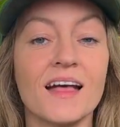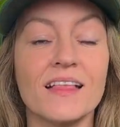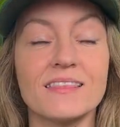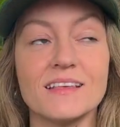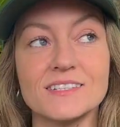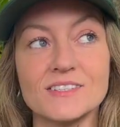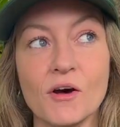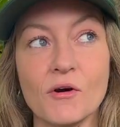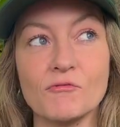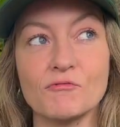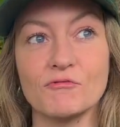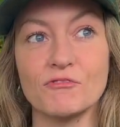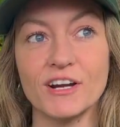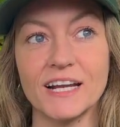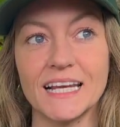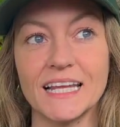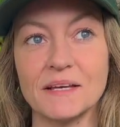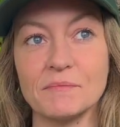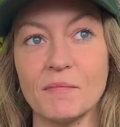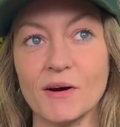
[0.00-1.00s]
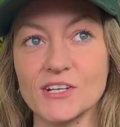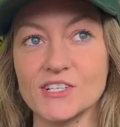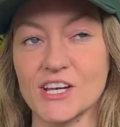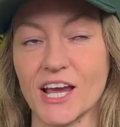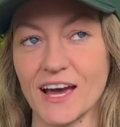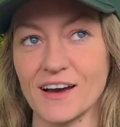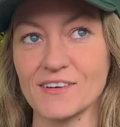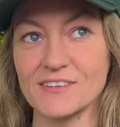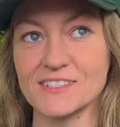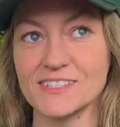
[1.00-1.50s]
there's not really much
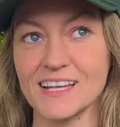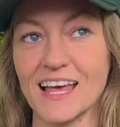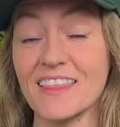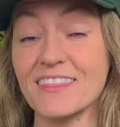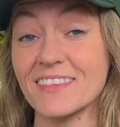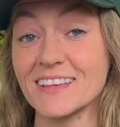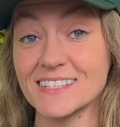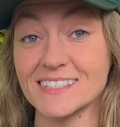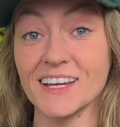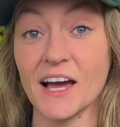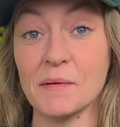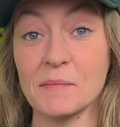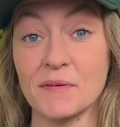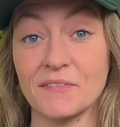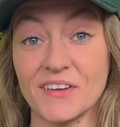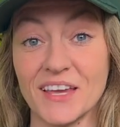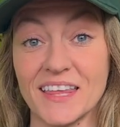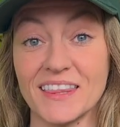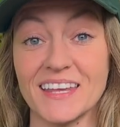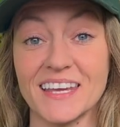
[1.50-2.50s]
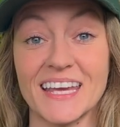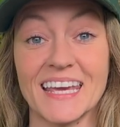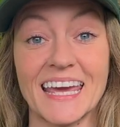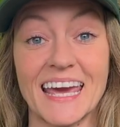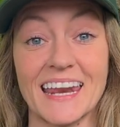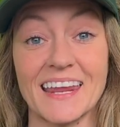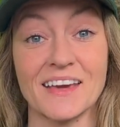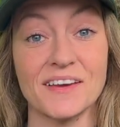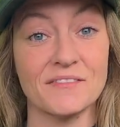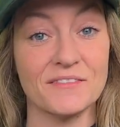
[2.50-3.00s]
else at this time of year that you can
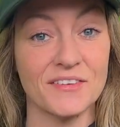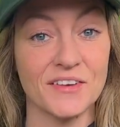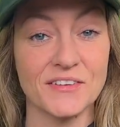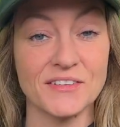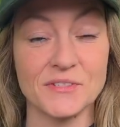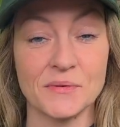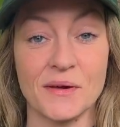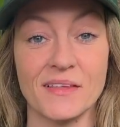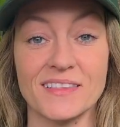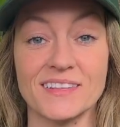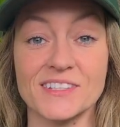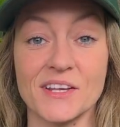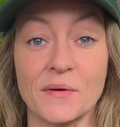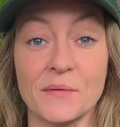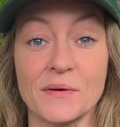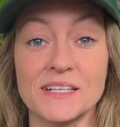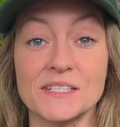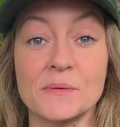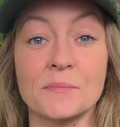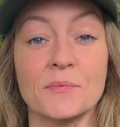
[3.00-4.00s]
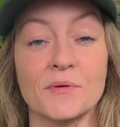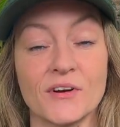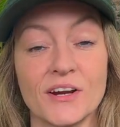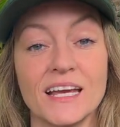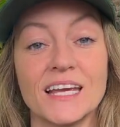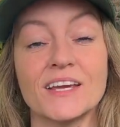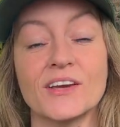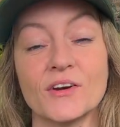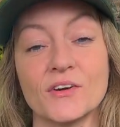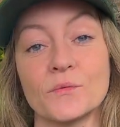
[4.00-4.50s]
get it confused with, so it's a
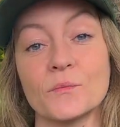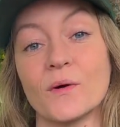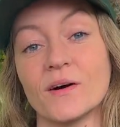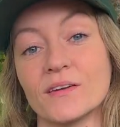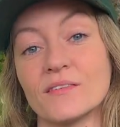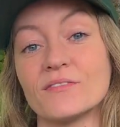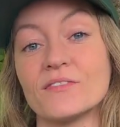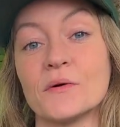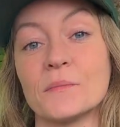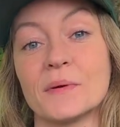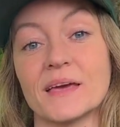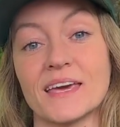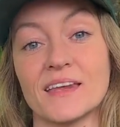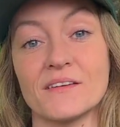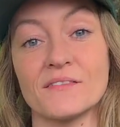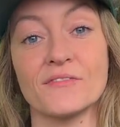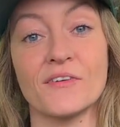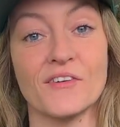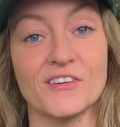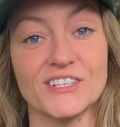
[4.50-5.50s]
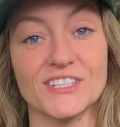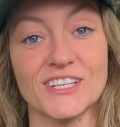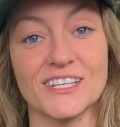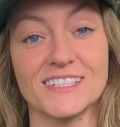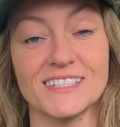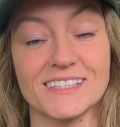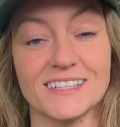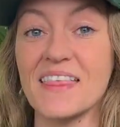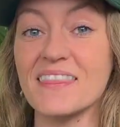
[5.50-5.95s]
pretty good one for beginner foragers.